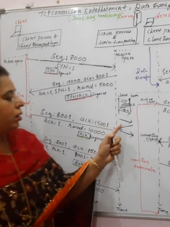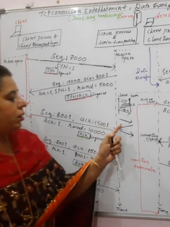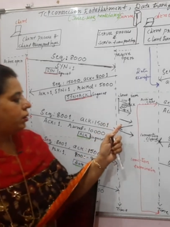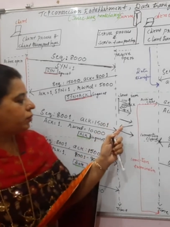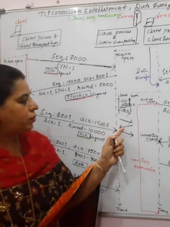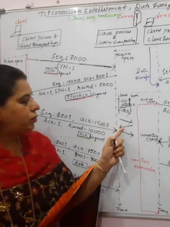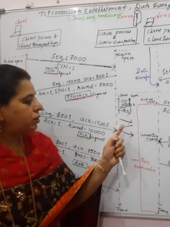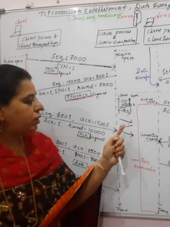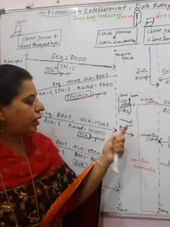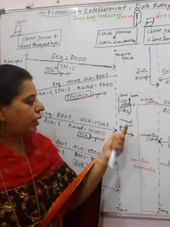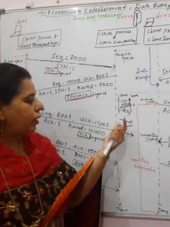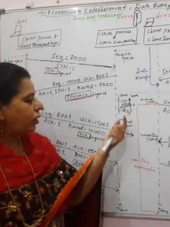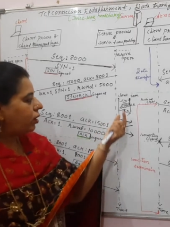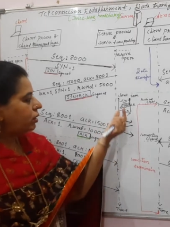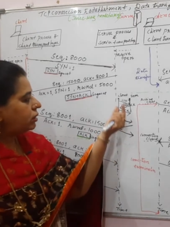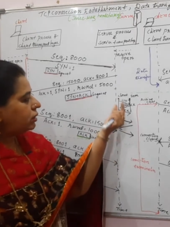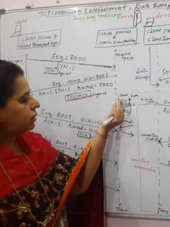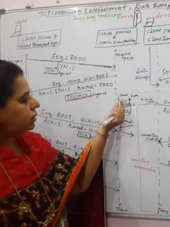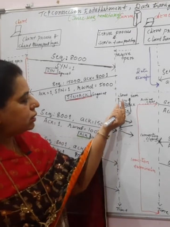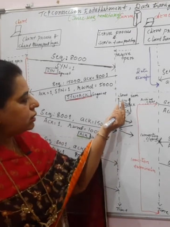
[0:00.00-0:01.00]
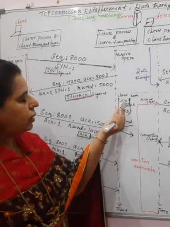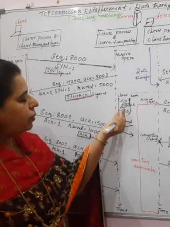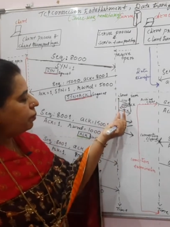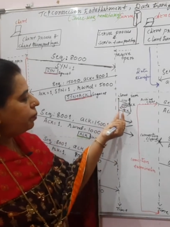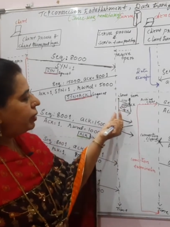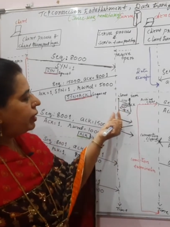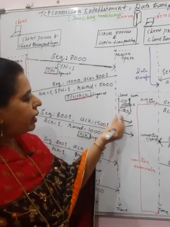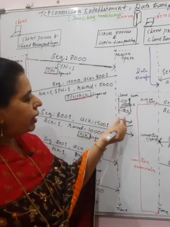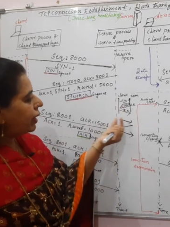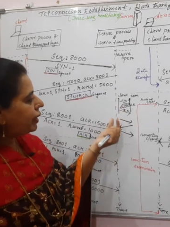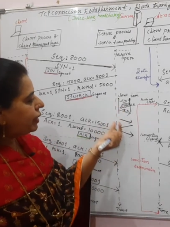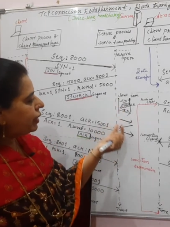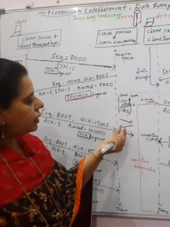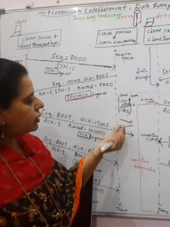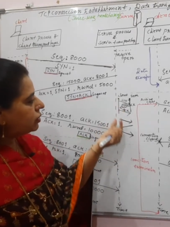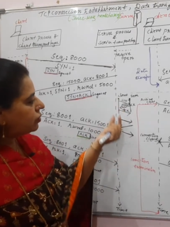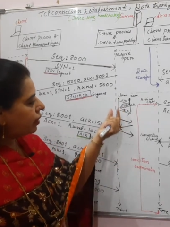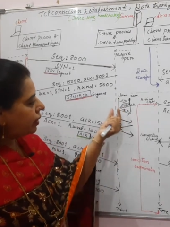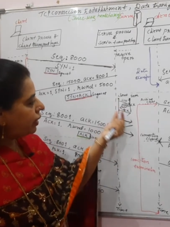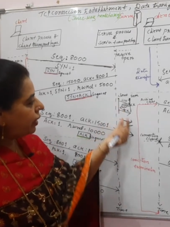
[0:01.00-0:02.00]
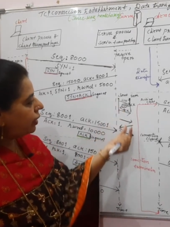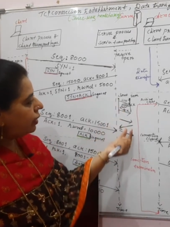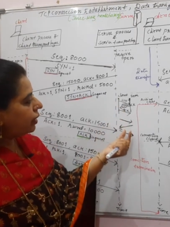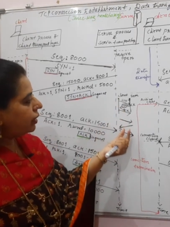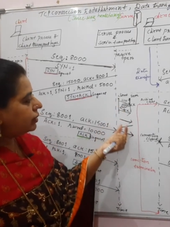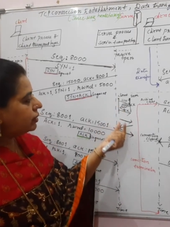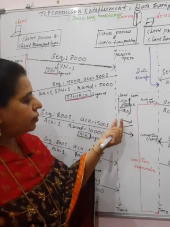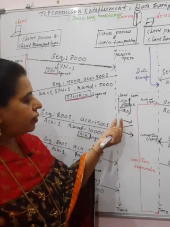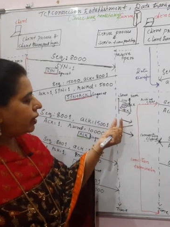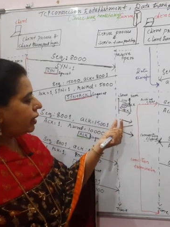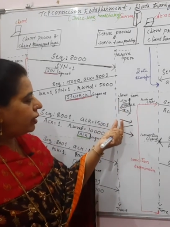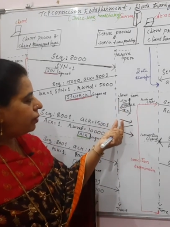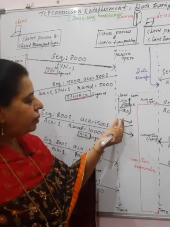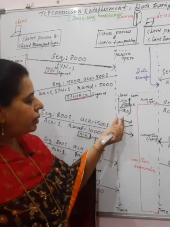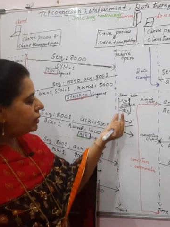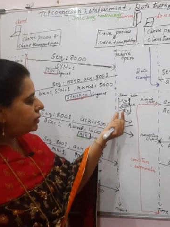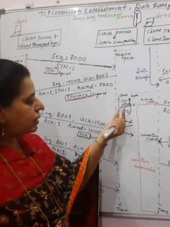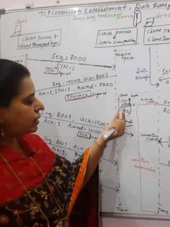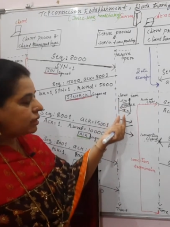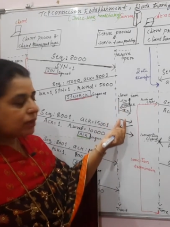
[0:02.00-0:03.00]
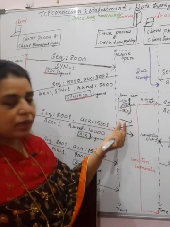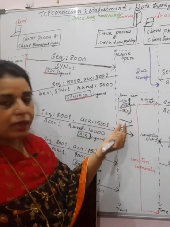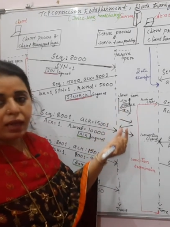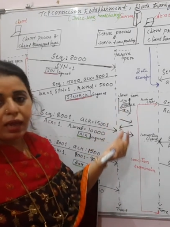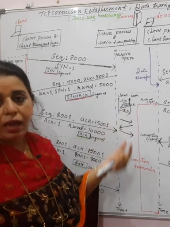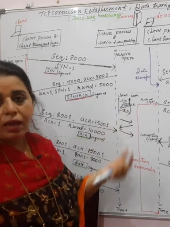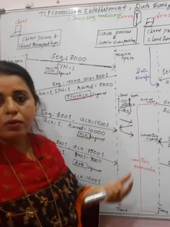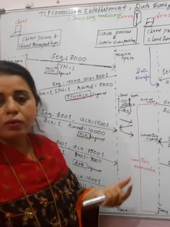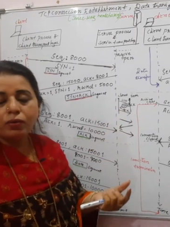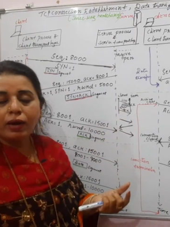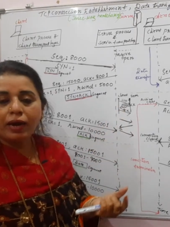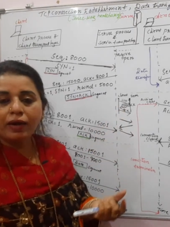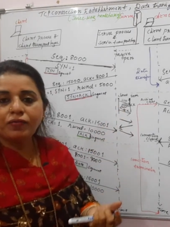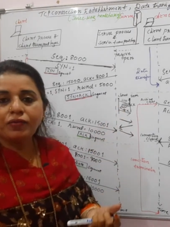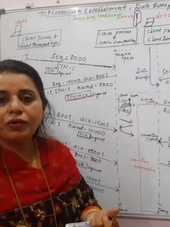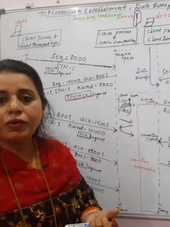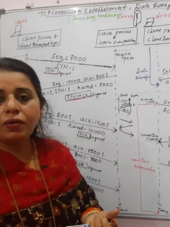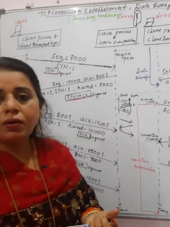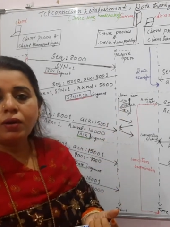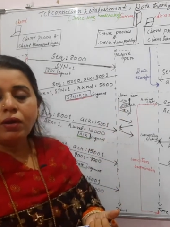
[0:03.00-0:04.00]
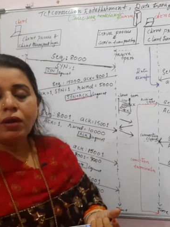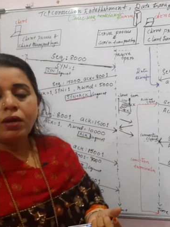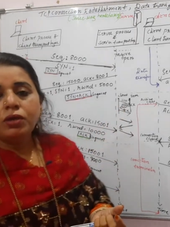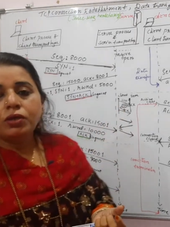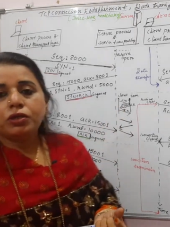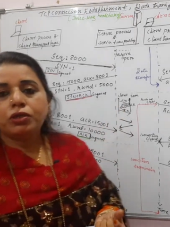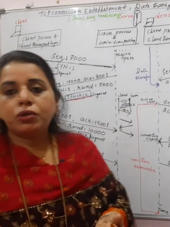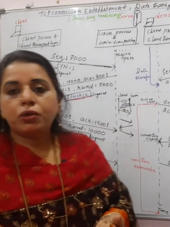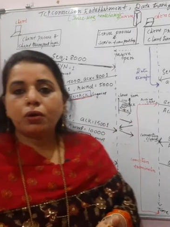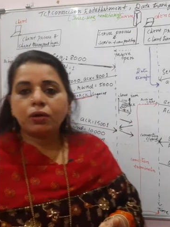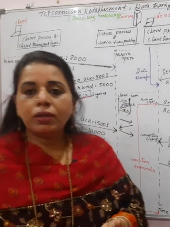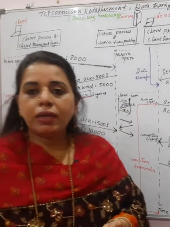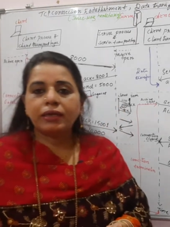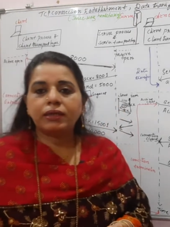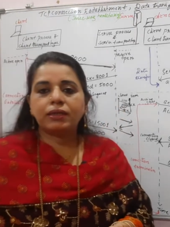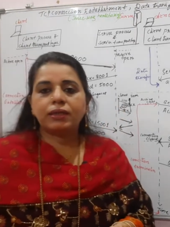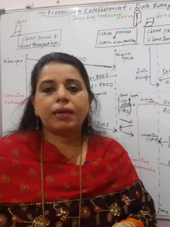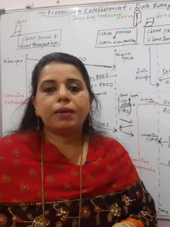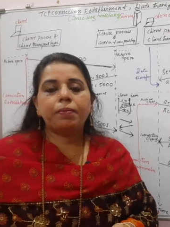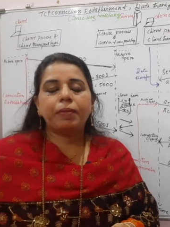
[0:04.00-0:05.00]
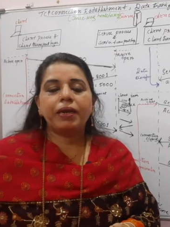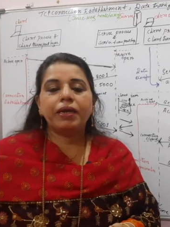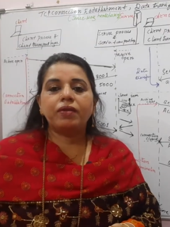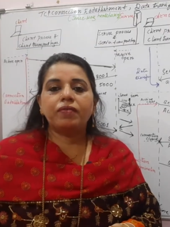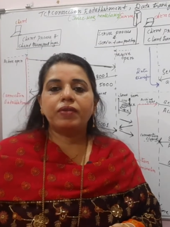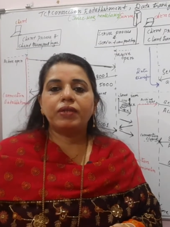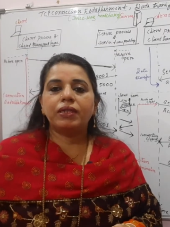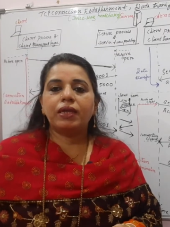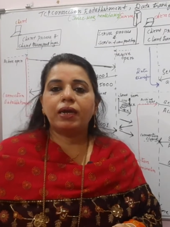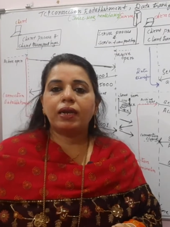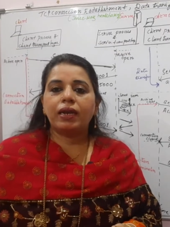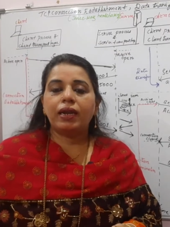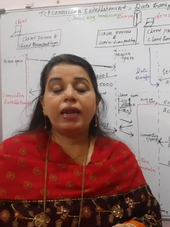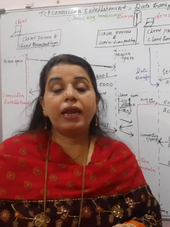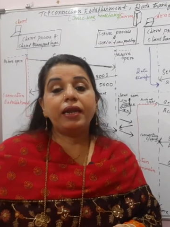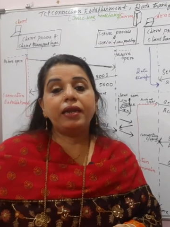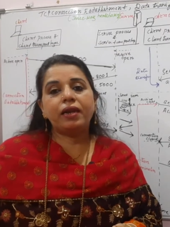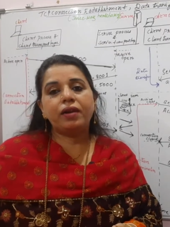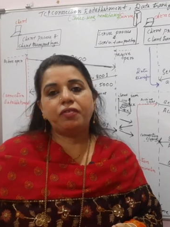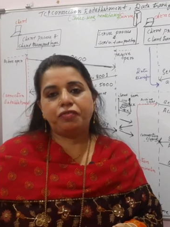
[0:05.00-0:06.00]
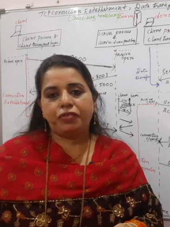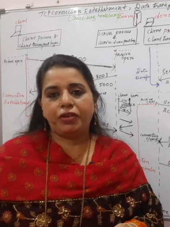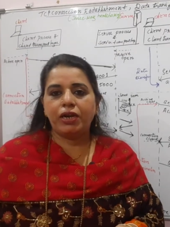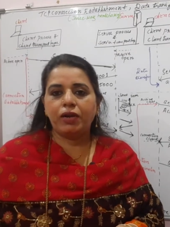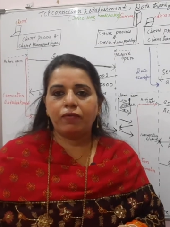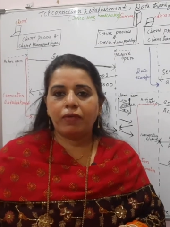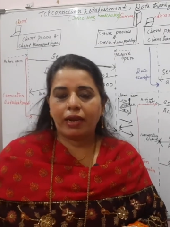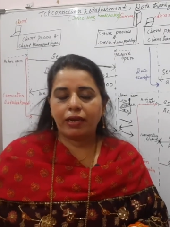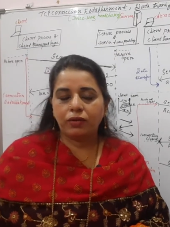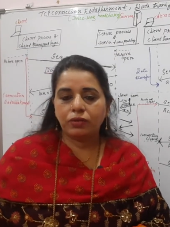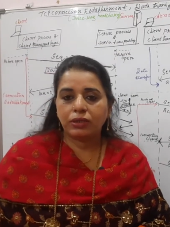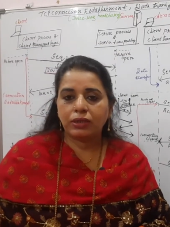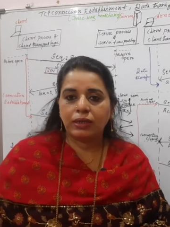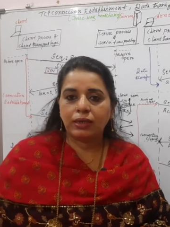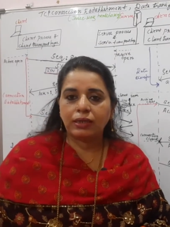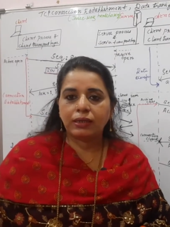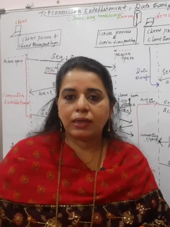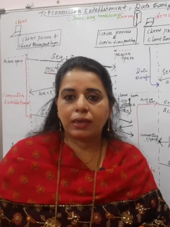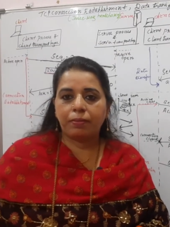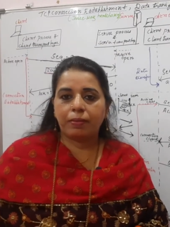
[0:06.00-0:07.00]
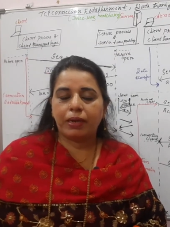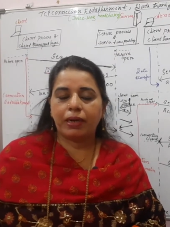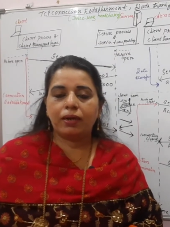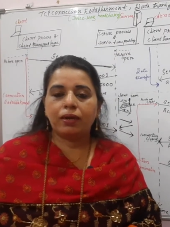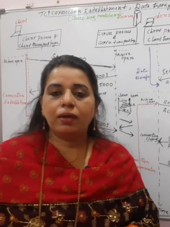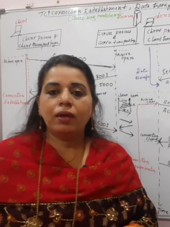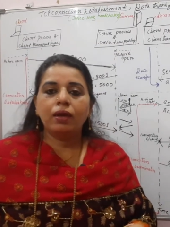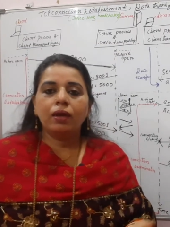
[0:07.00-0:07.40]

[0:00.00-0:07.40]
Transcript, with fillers: you cannot just simply write SYN, SYN plus ACK. You have to show that segment with the related field values in the segment.